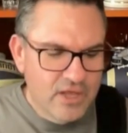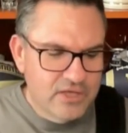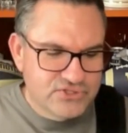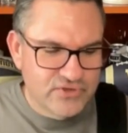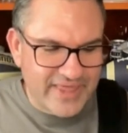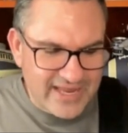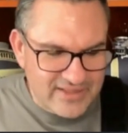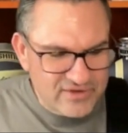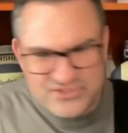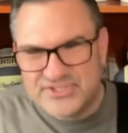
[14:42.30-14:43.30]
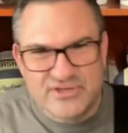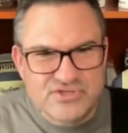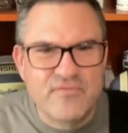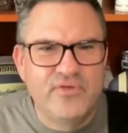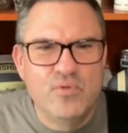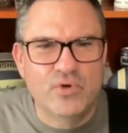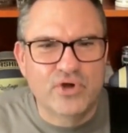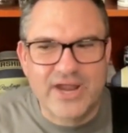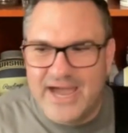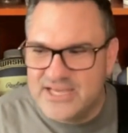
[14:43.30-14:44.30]
So that there's a few more
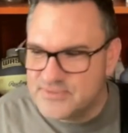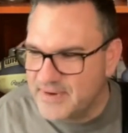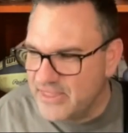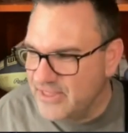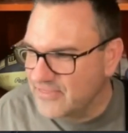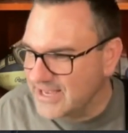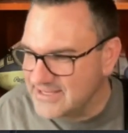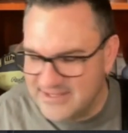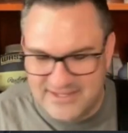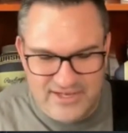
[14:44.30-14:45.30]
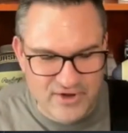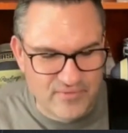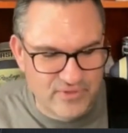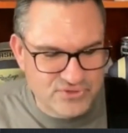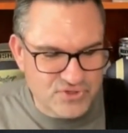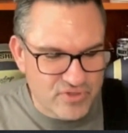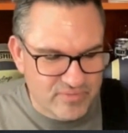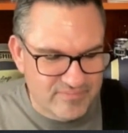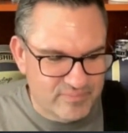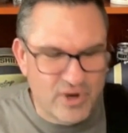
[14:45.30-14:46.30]
guys, but I think that, those are
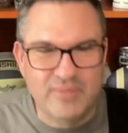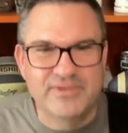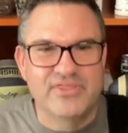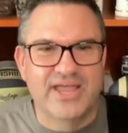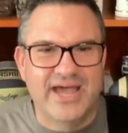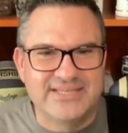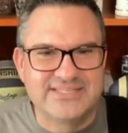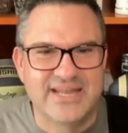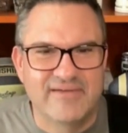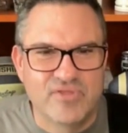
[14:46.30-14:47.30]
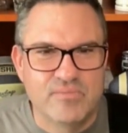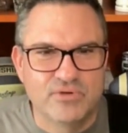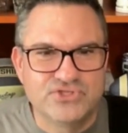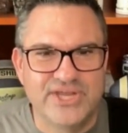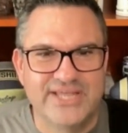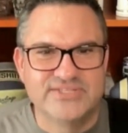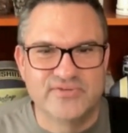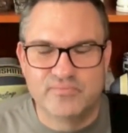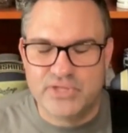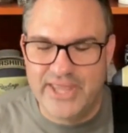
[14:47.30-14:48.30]
probably the guys that have the most chance
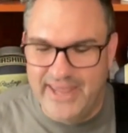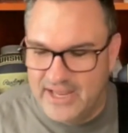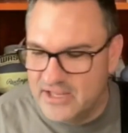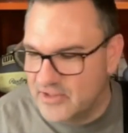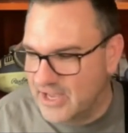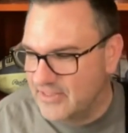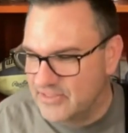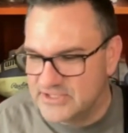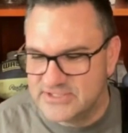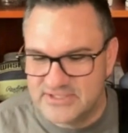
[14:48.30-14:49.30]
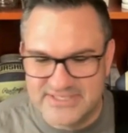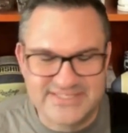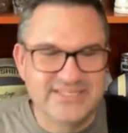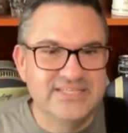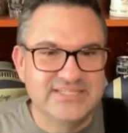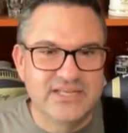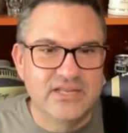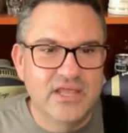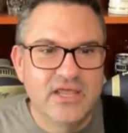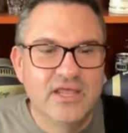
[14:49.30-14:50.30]
of playing this season.
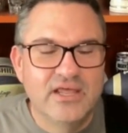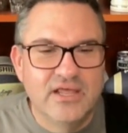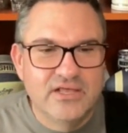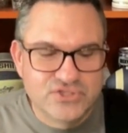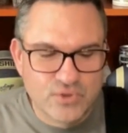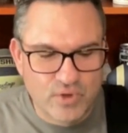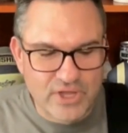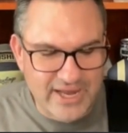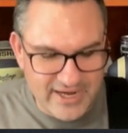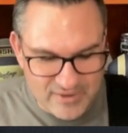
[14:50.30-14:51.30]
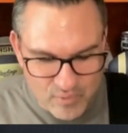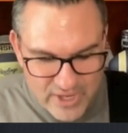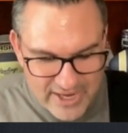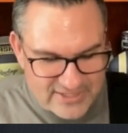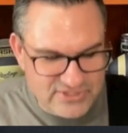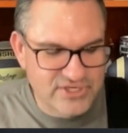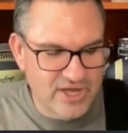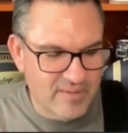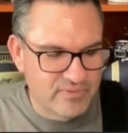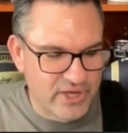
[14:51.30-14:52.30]
So we'll kind of
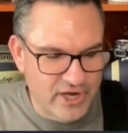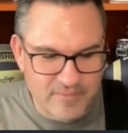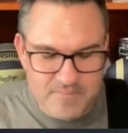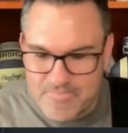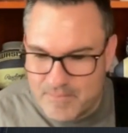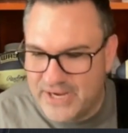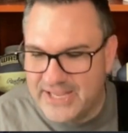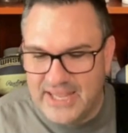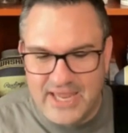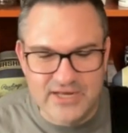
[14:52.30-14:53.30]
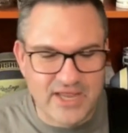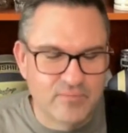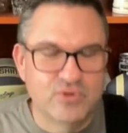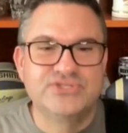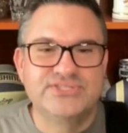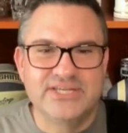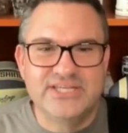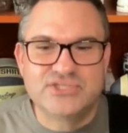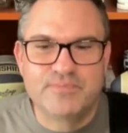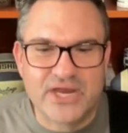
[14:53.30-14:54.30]
stop there. But again,
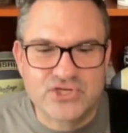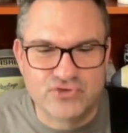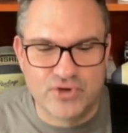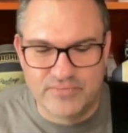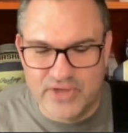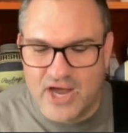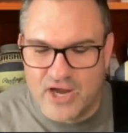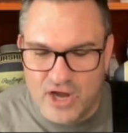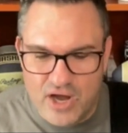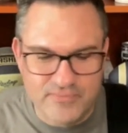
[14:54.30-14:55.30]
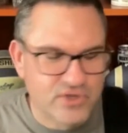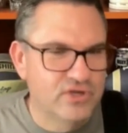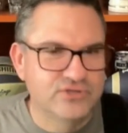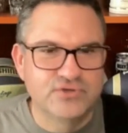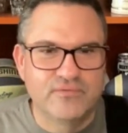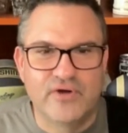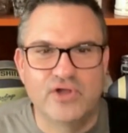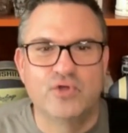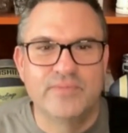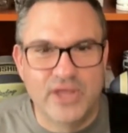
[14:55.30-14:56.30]
emeraldcityspectrum.com. You can also
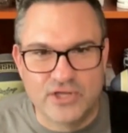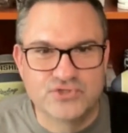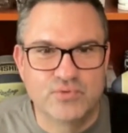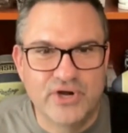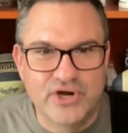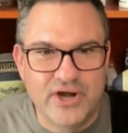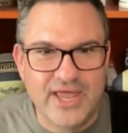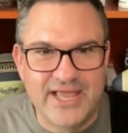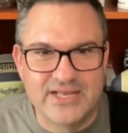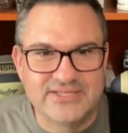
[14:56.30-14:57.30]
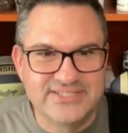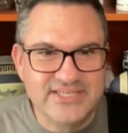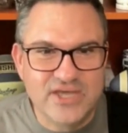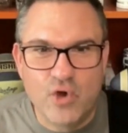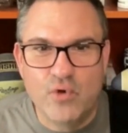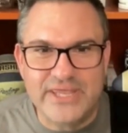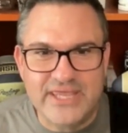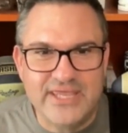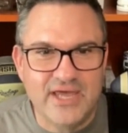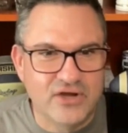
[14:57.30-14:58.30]
follow me on Twitter at
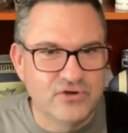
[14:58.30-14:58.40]
COE_Aaron,